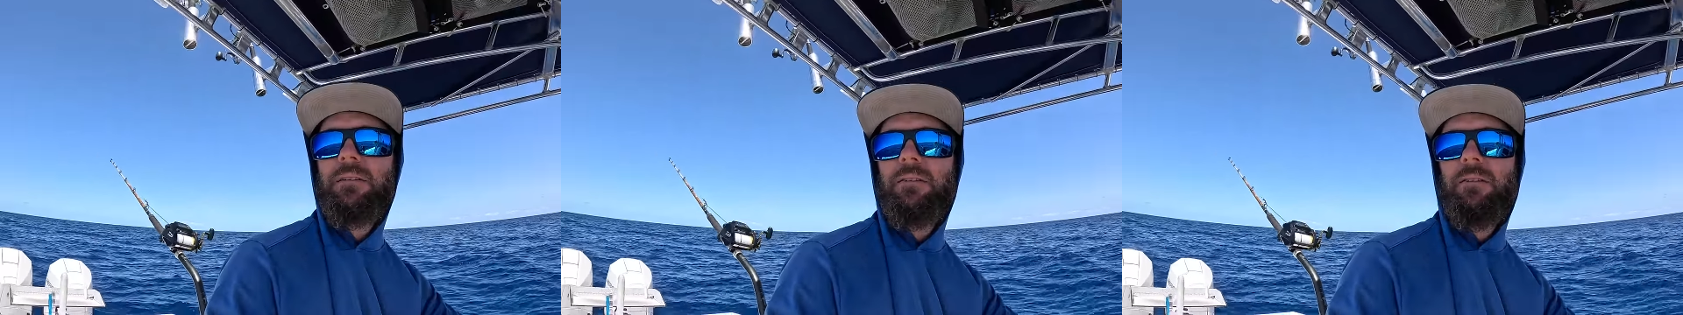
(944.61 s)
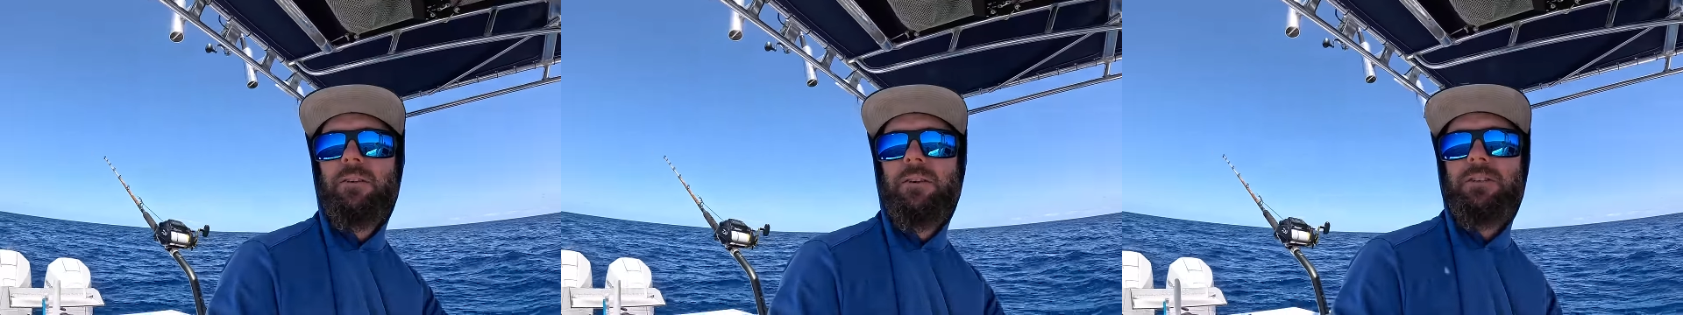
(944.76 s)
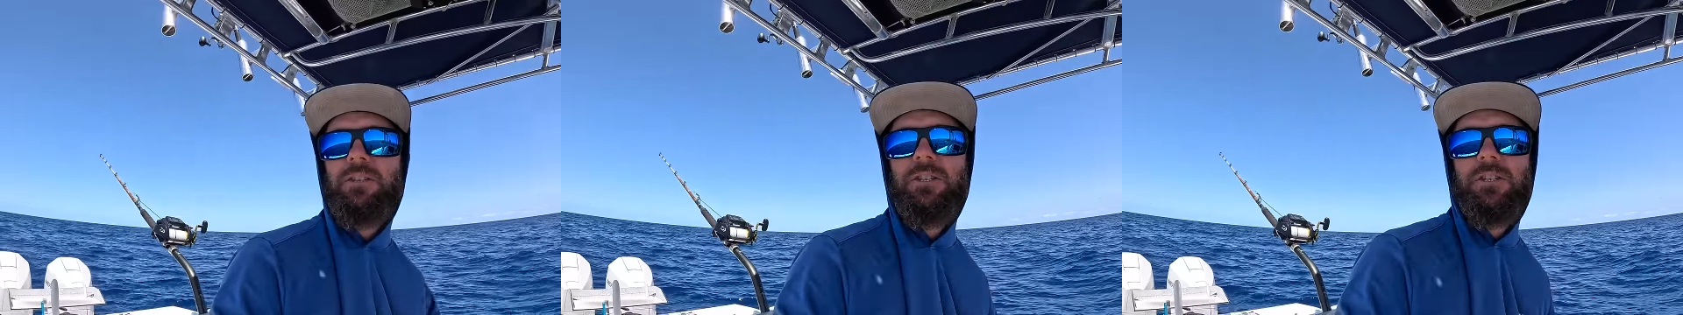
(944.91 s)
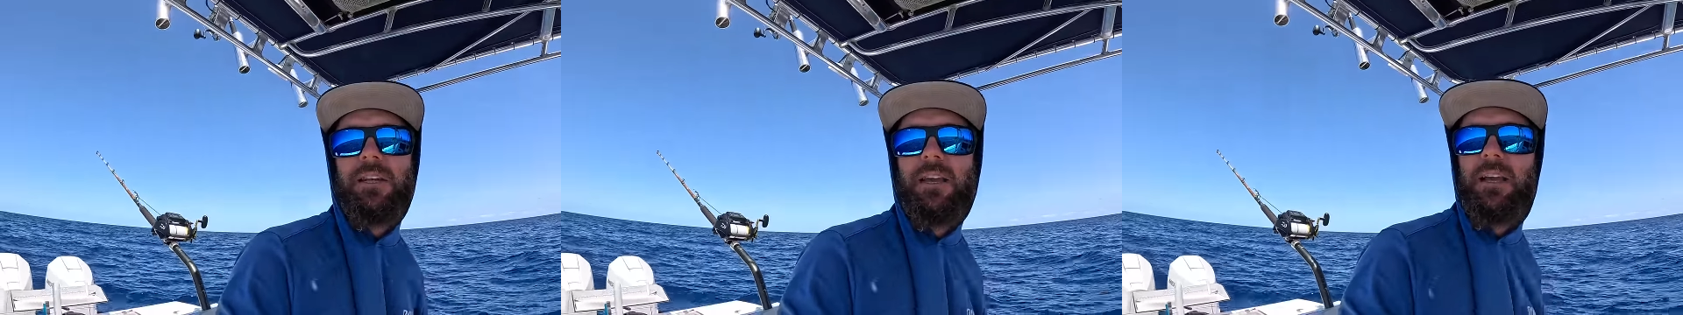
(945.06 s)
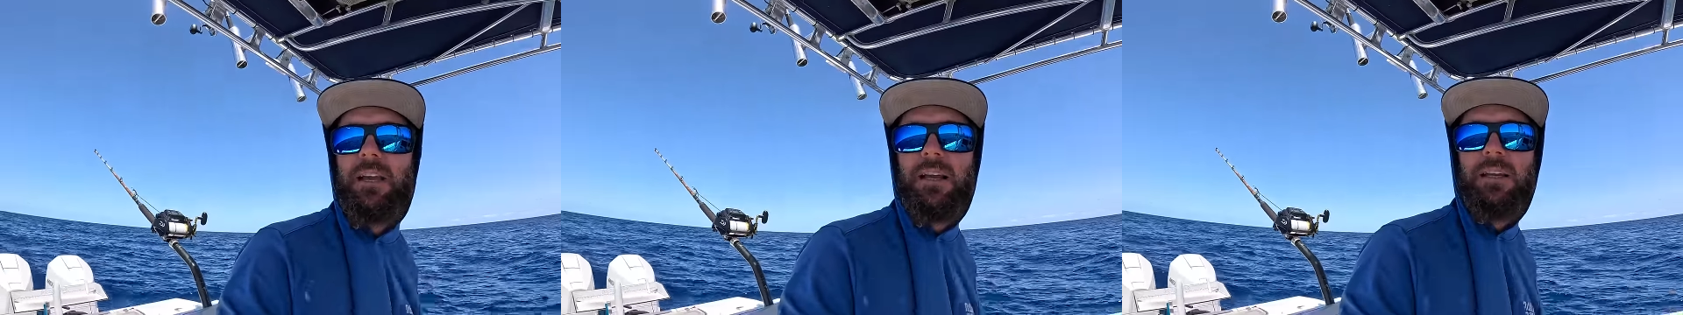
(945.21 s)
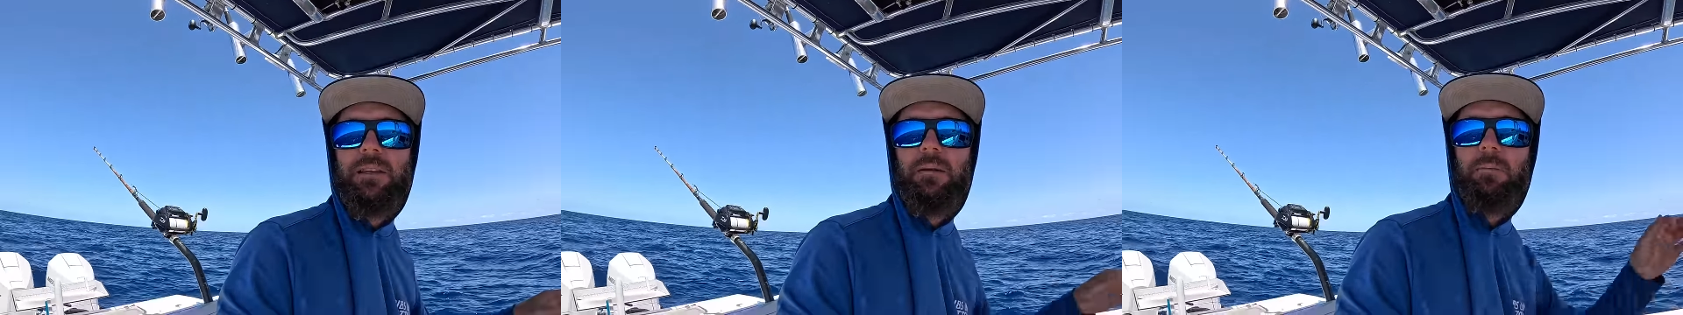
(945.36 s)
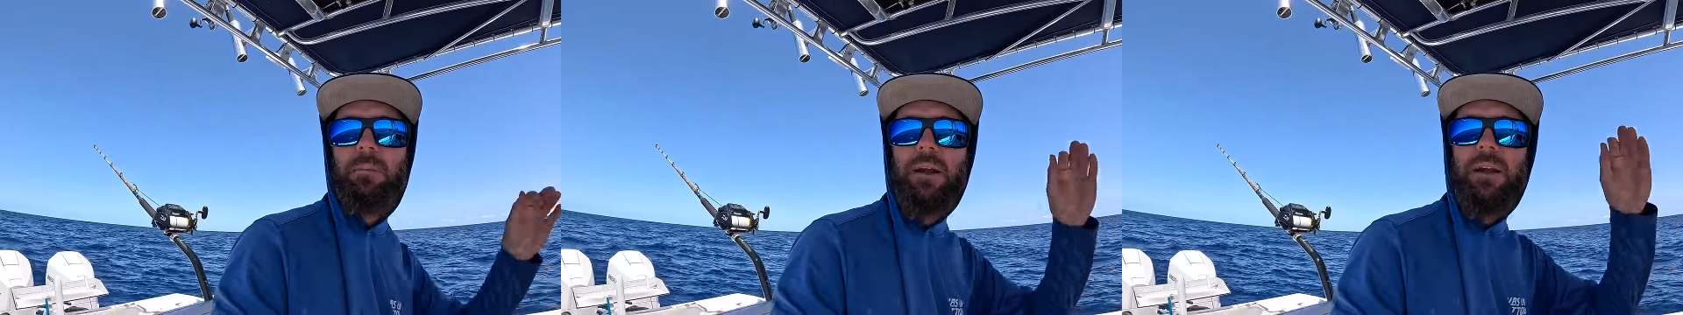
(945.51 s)
or just can't
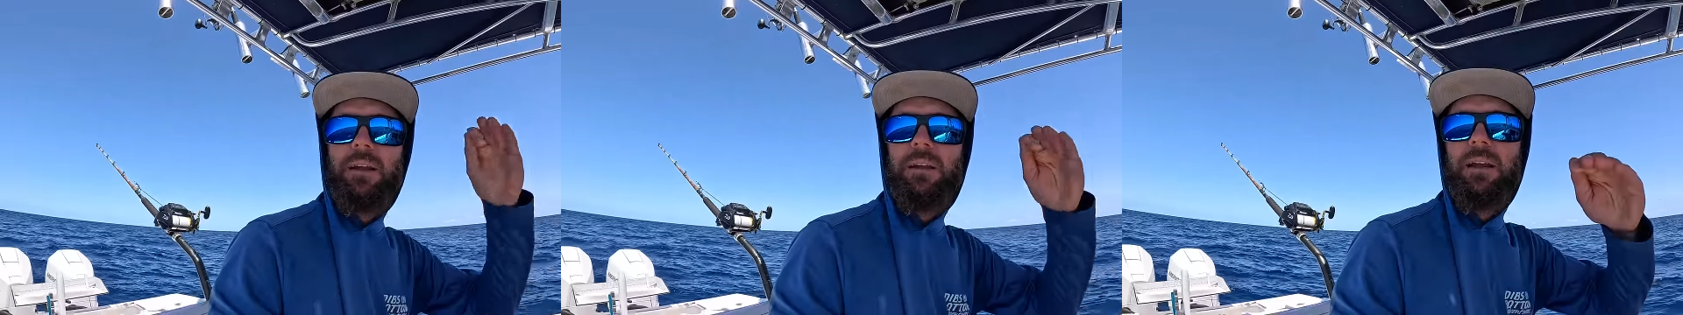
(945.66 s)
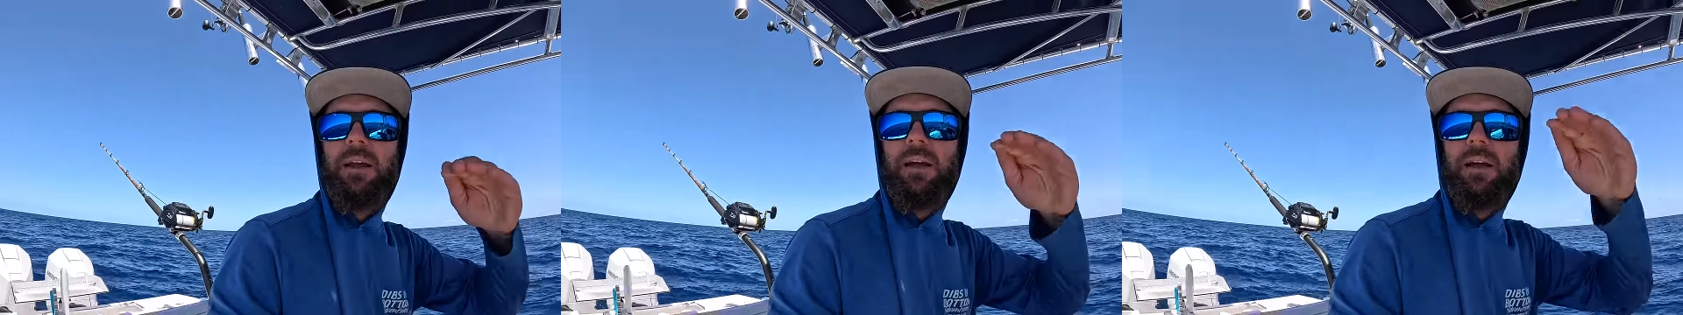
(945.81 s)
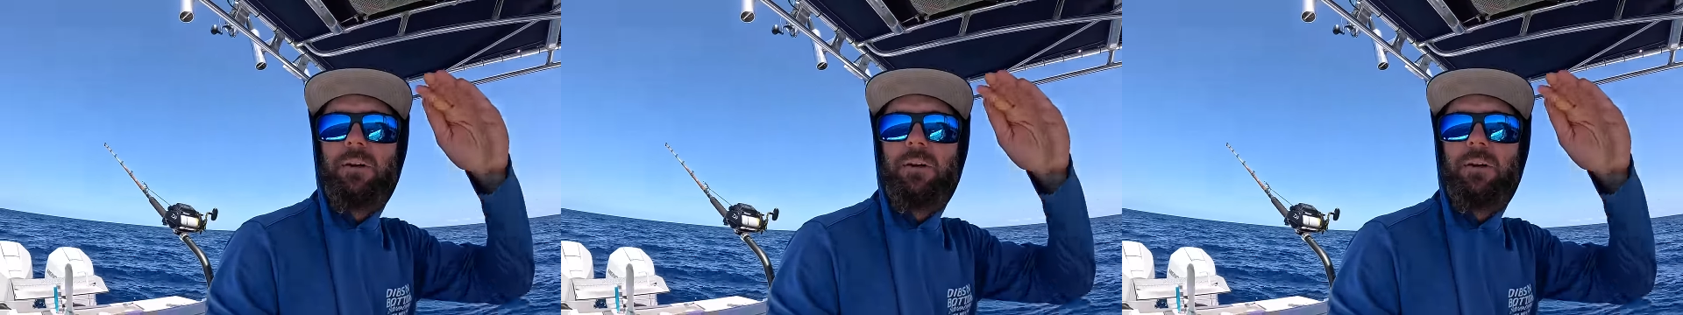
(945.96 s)
get the bait